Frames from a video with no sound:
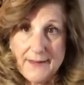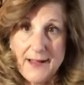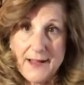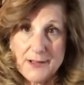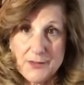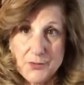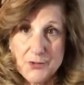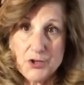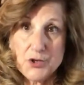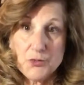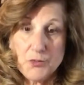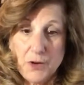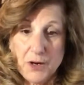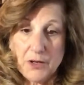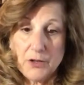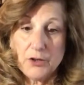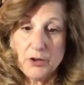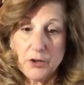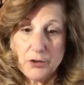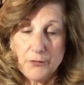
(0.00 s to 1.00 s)
That's what you
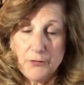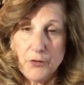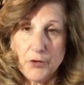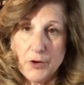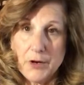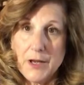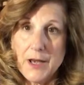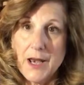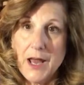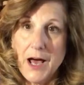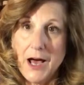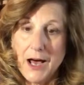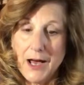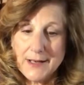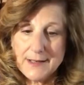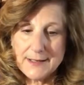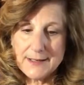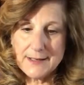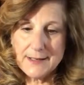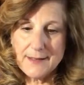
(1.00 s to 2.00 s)
want to look for,
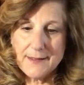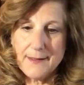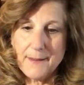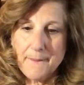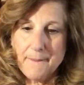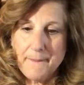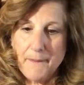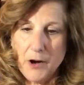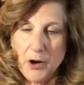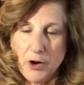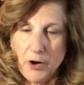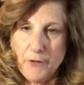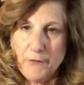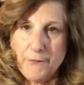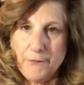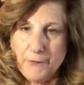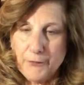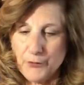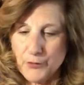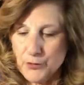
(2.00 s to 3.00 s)
not the monk
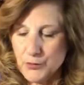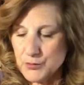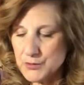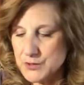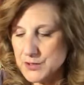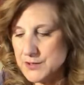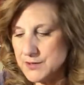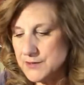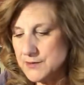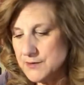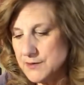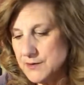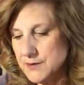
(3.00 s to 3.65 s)
fruit